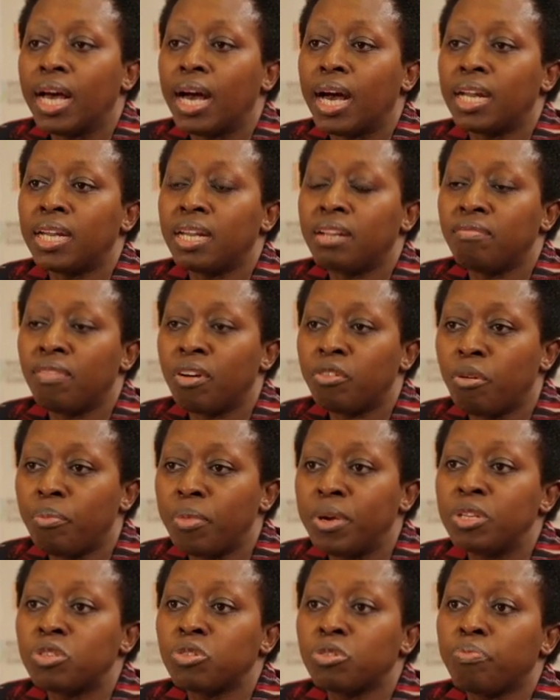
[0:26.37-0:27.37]
and
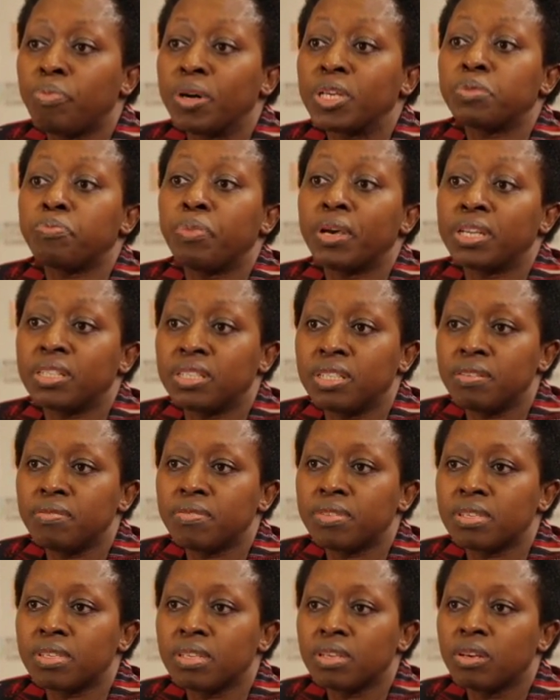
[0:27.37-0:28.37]
environmental
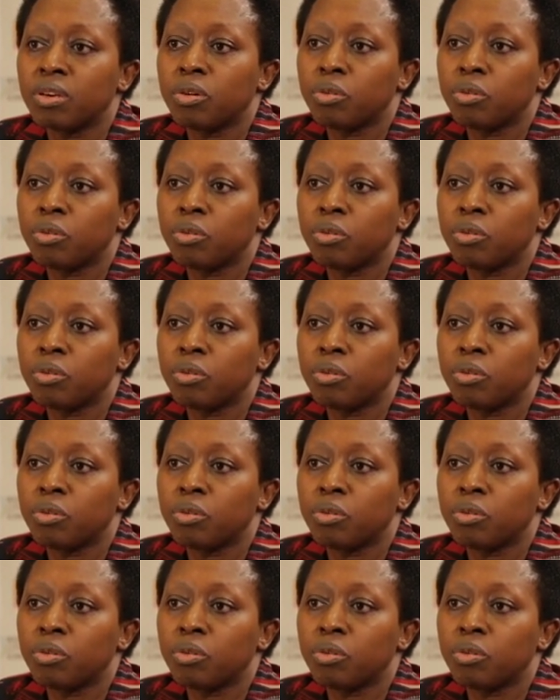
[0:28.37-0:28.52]
perspectives